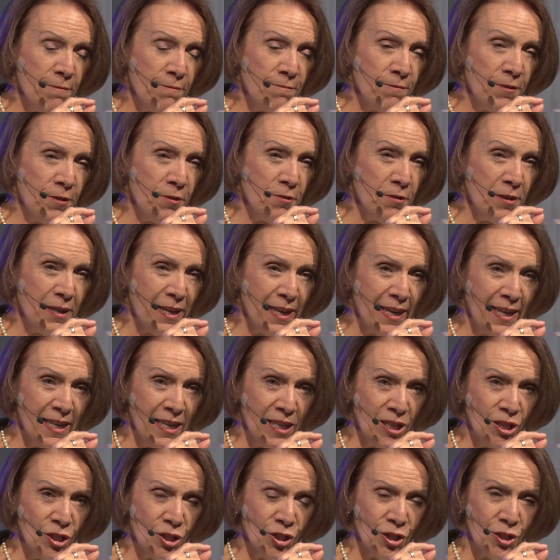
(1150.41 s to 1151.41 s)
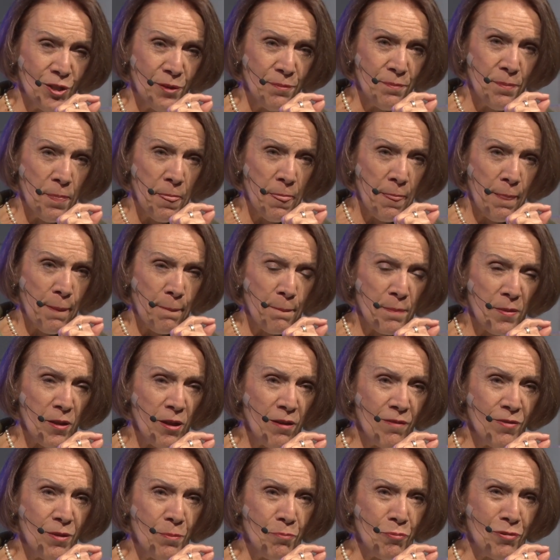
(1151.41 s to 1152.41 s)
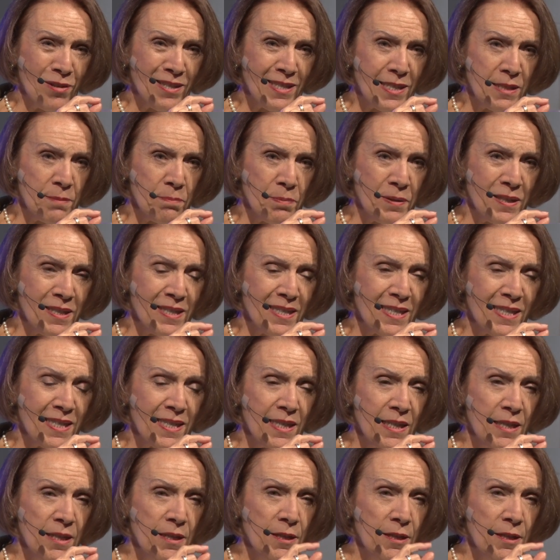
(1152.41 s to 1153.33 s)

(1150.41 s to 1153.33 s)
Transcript: very edge of the precipice.